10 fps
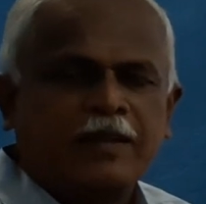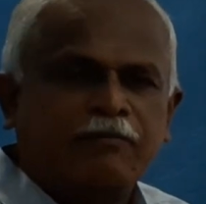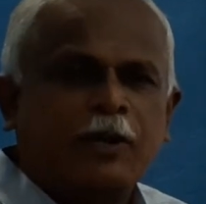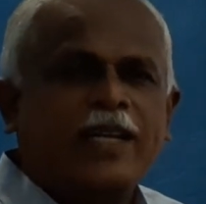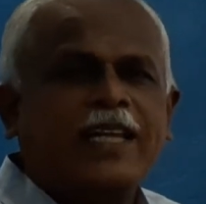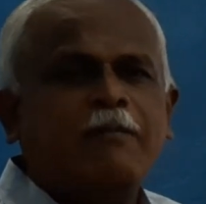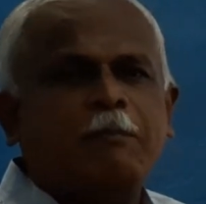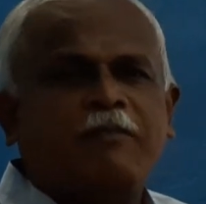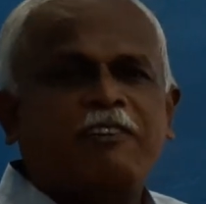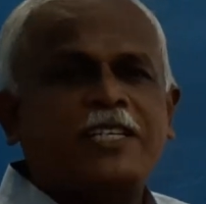for their
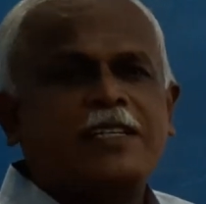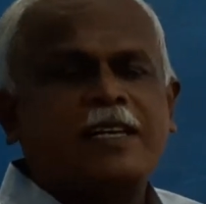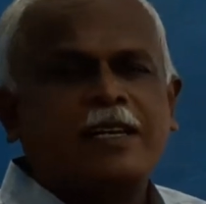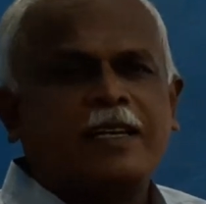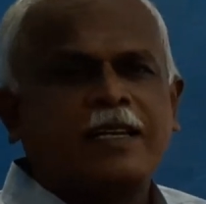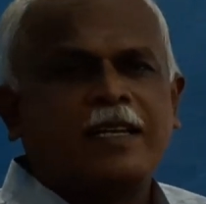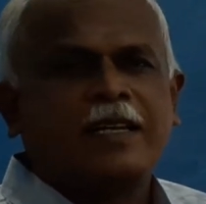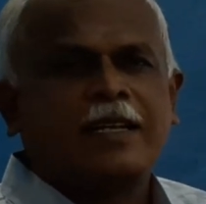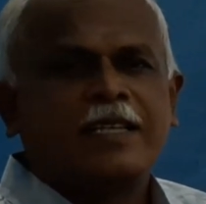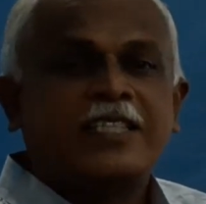professional
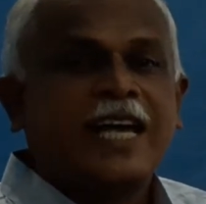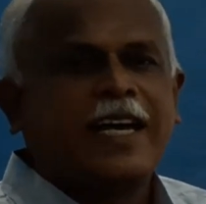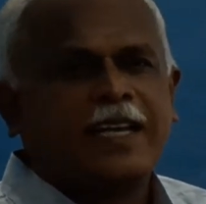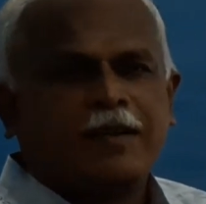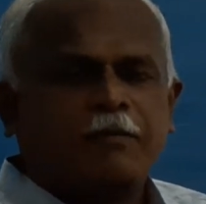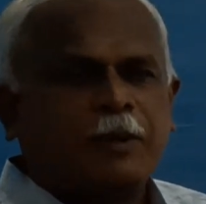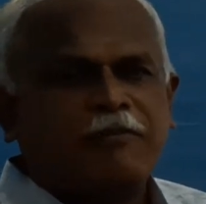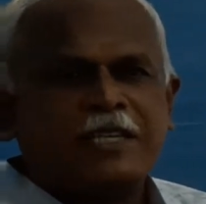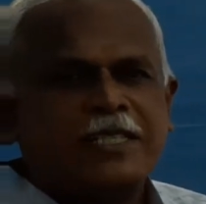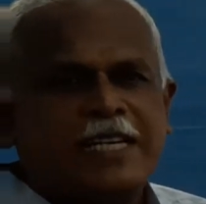sharing,
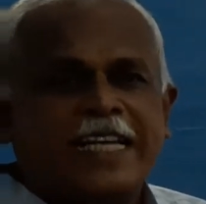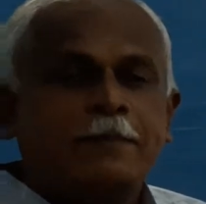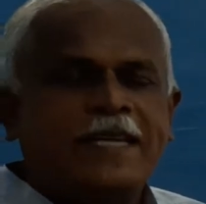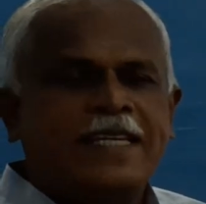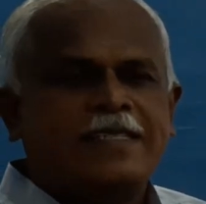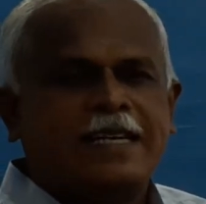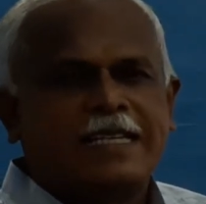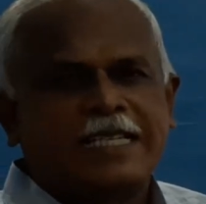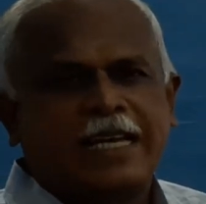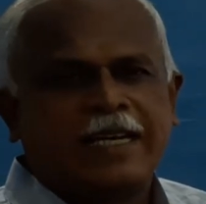professional experience
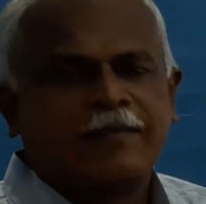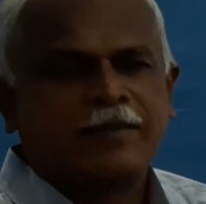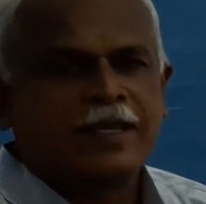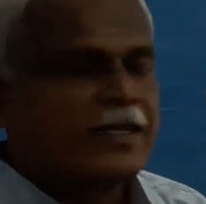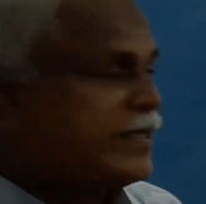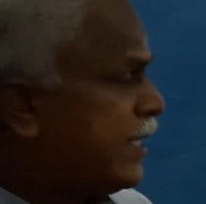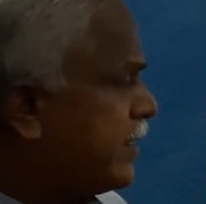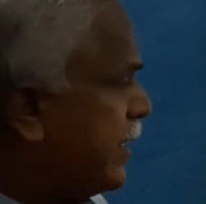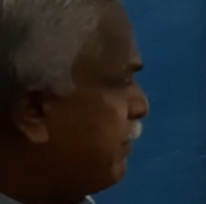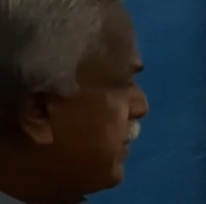sharing.
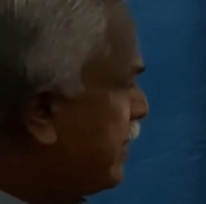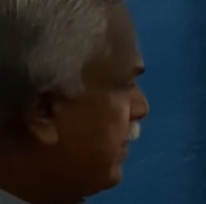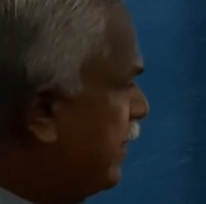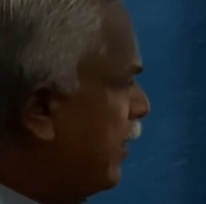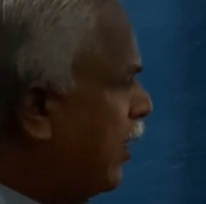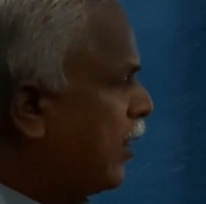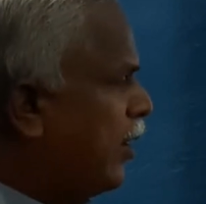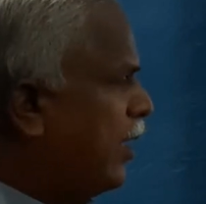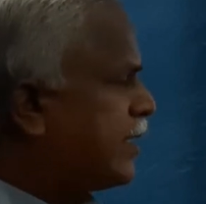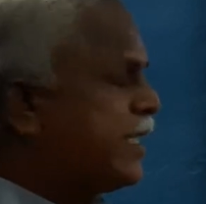Such type
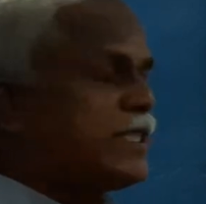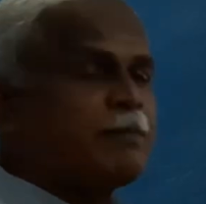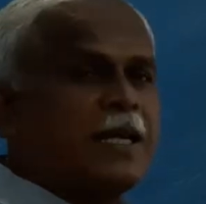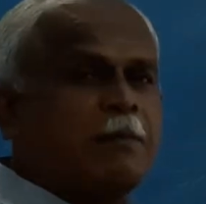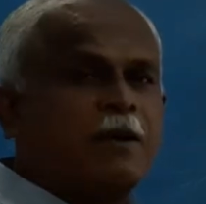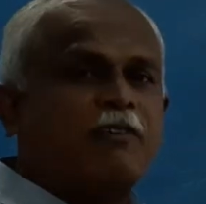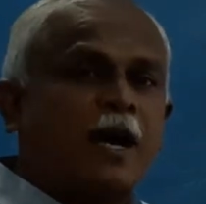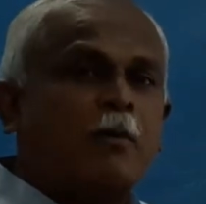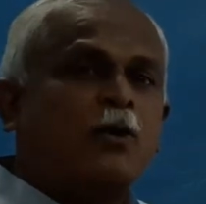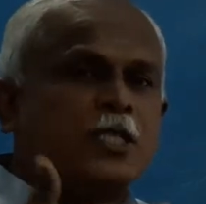of
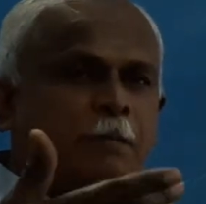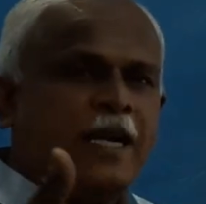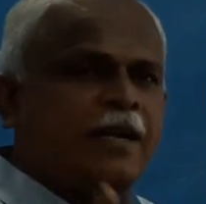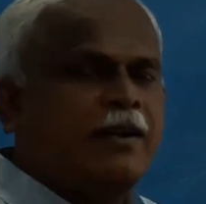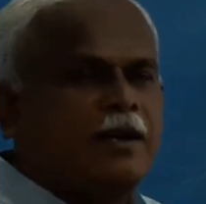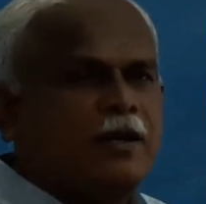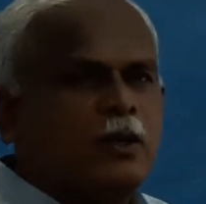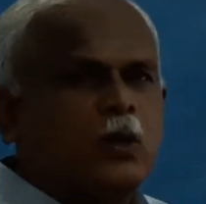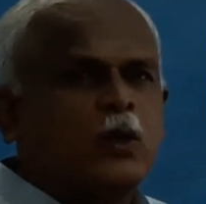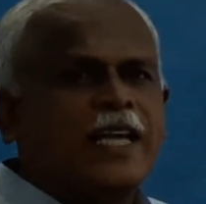amount spent
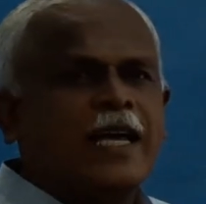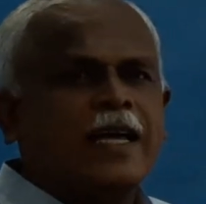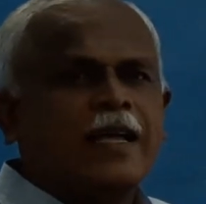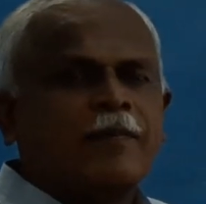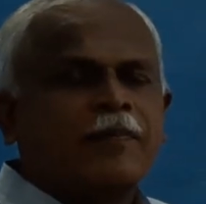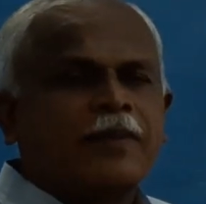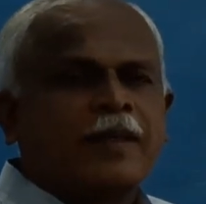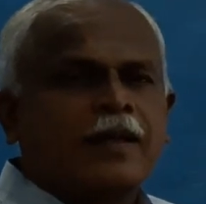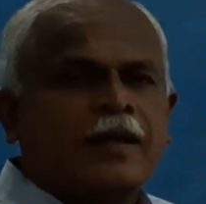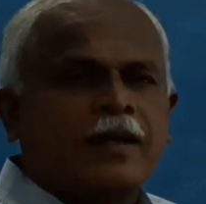to the
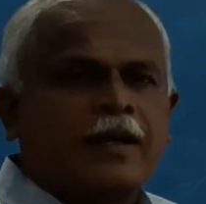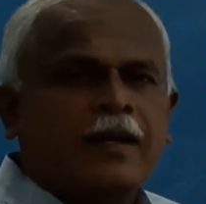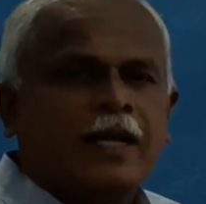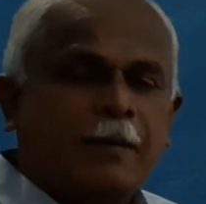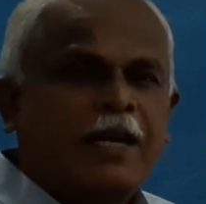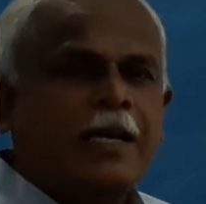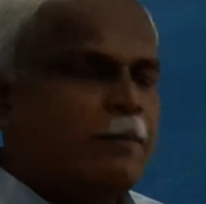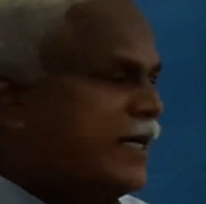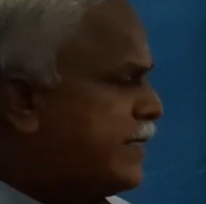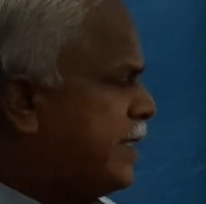eminent
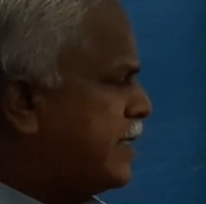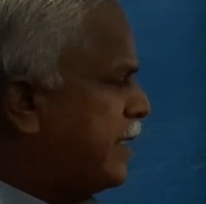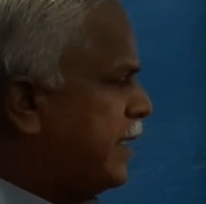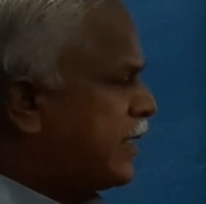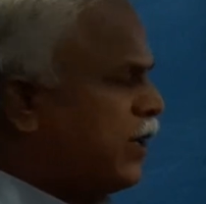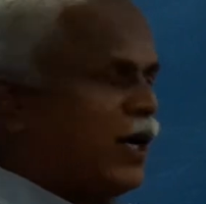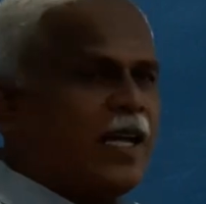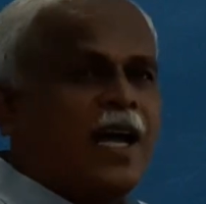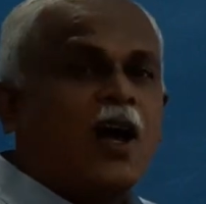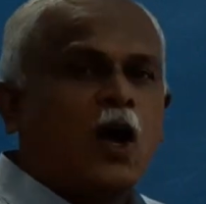persons is called
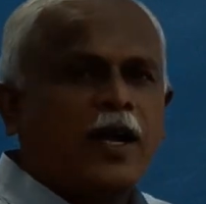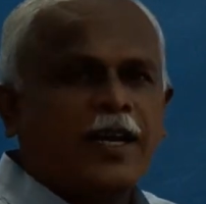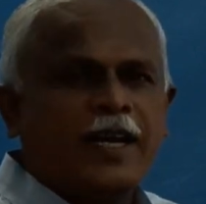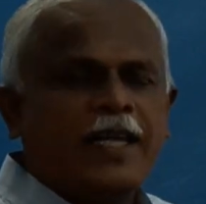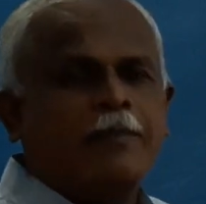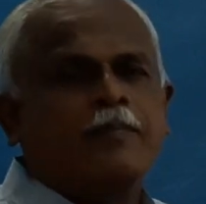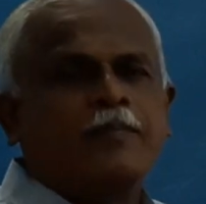honorarium.